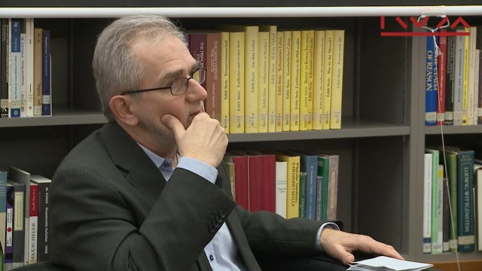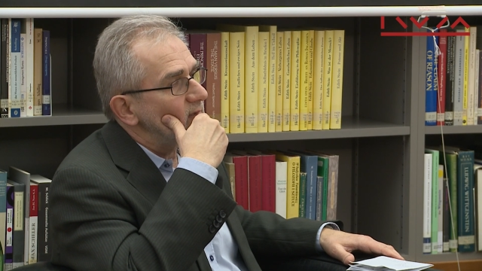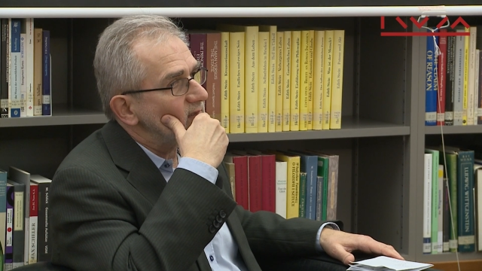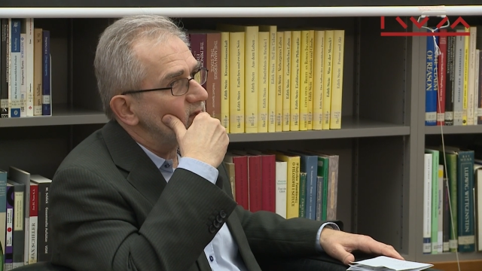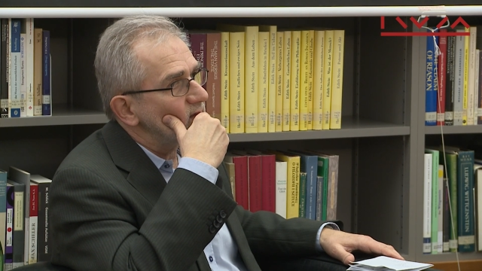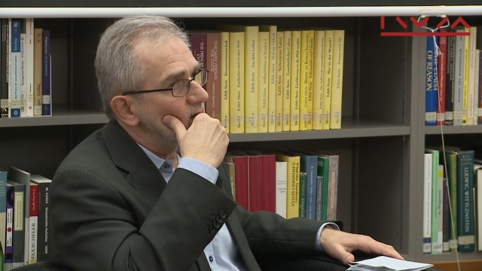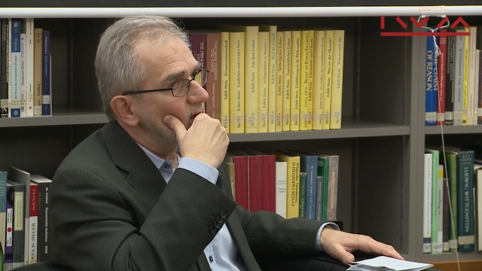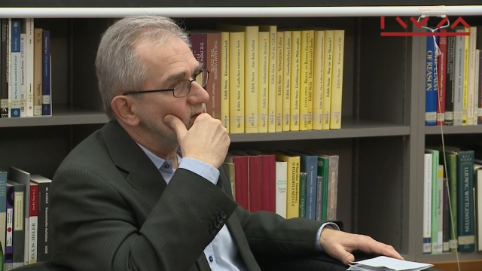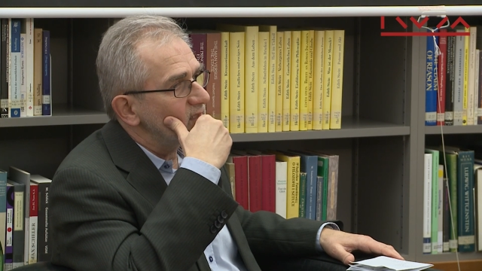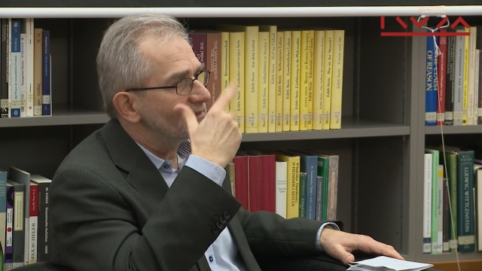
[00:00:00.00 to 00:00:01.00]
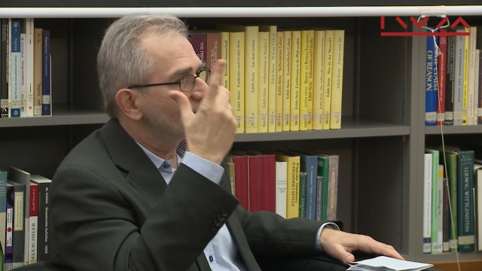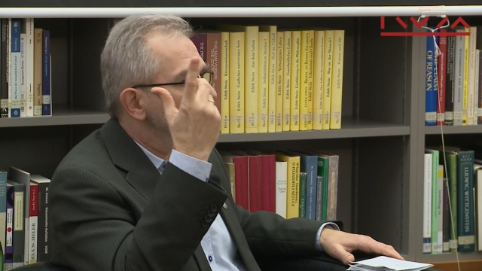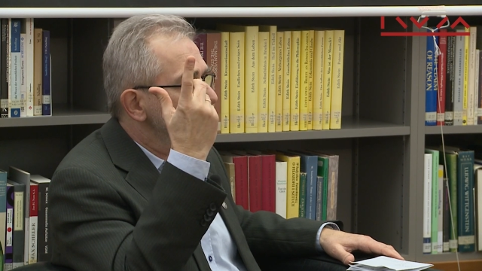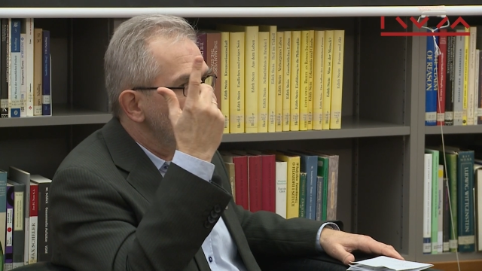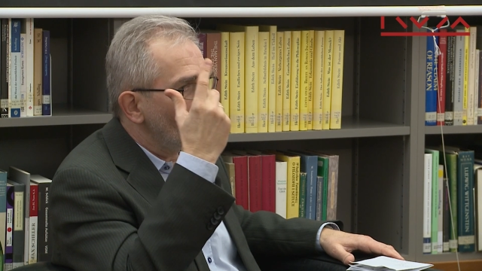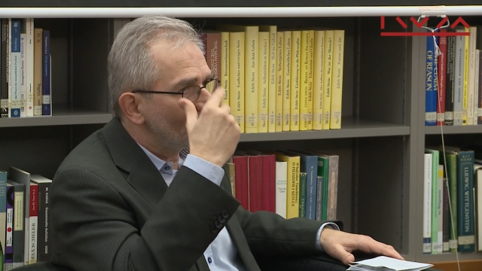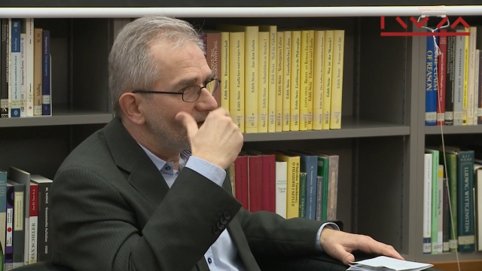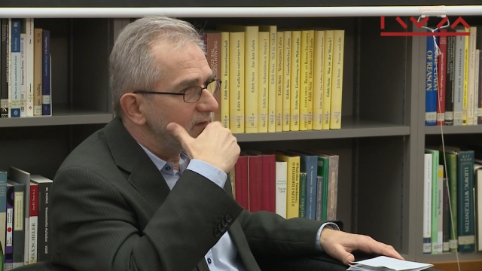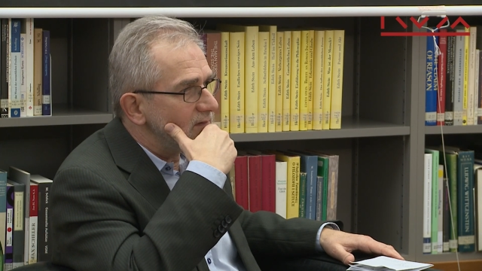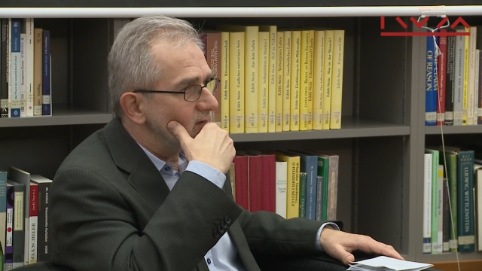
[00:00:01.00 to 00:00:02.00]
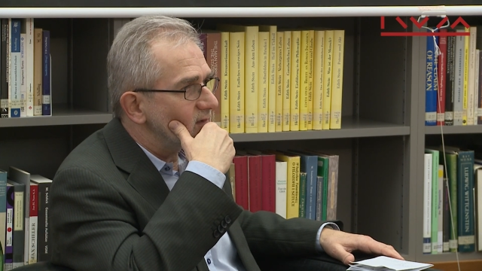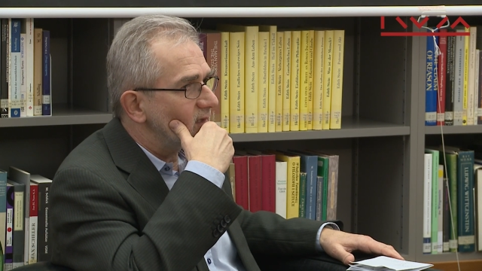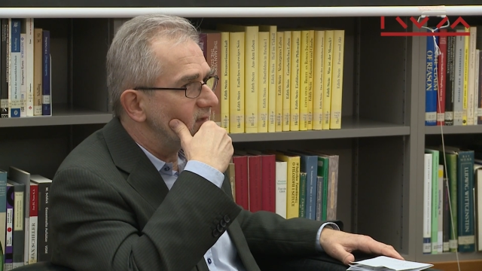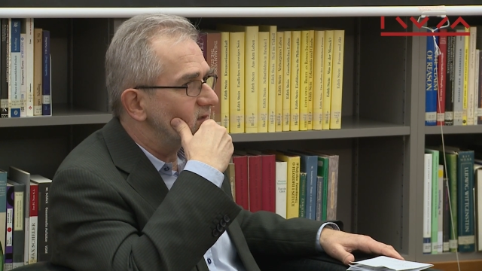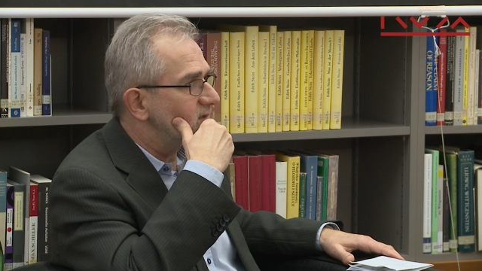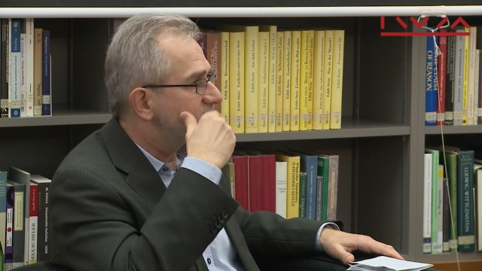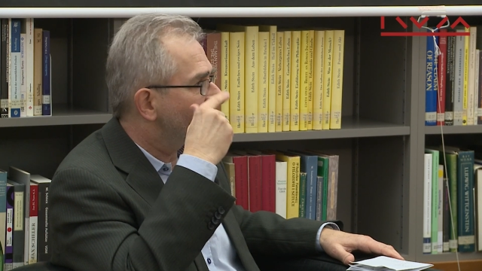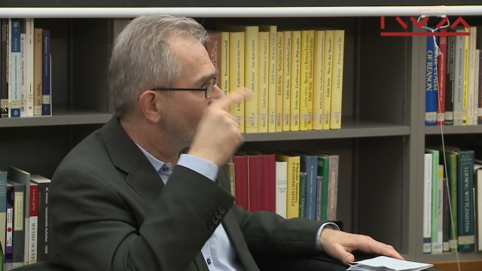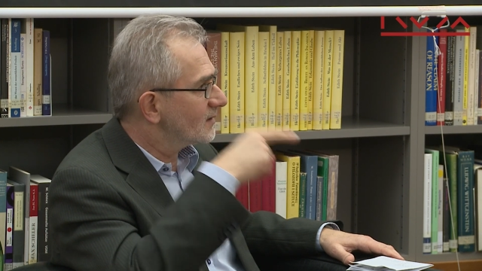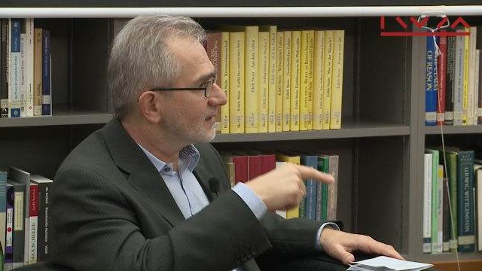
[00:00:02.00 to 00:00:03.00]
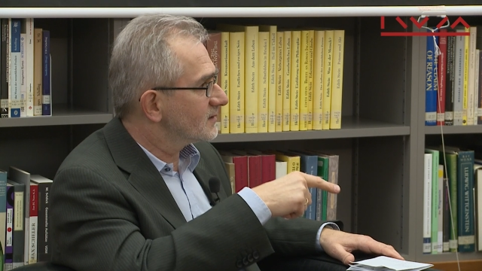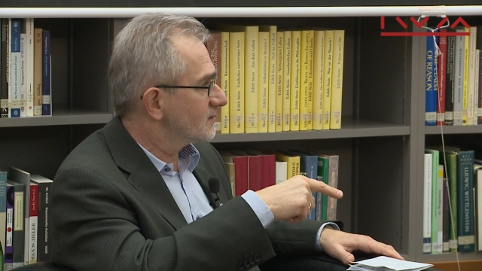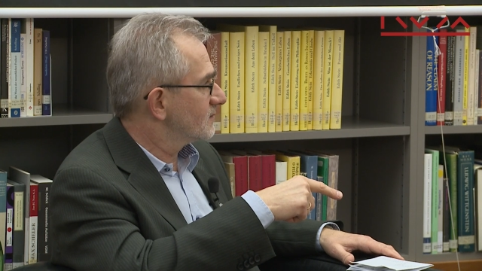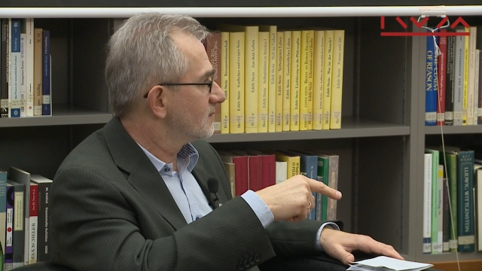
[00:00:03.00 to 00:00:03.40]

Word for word: But there is God in heaven, and he sent us